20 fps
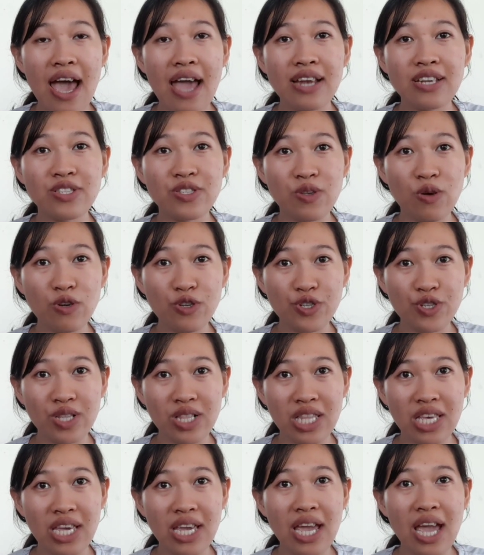And
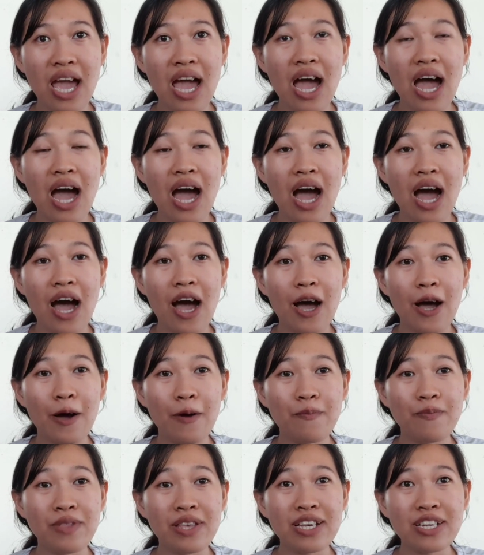socially,
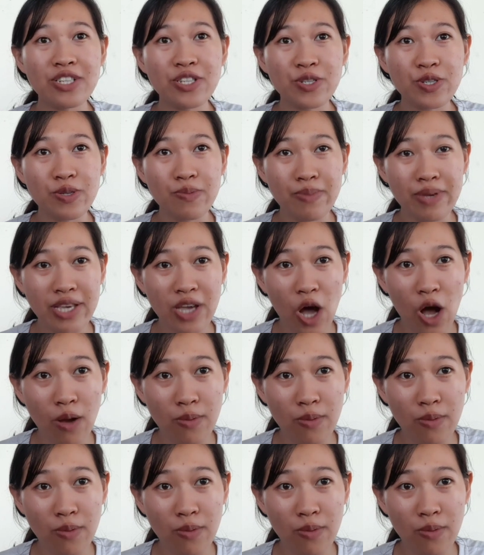he should be